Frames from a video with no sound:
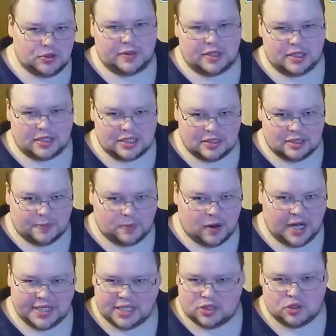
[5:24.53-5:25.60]
But this, the
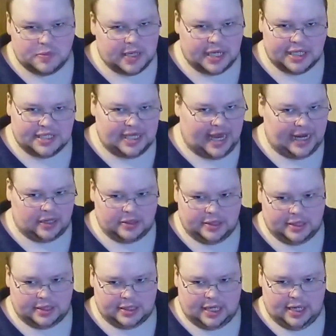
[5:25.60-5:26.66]
process would be exactly
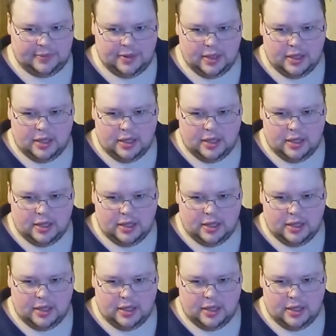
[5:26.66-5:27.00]
the same.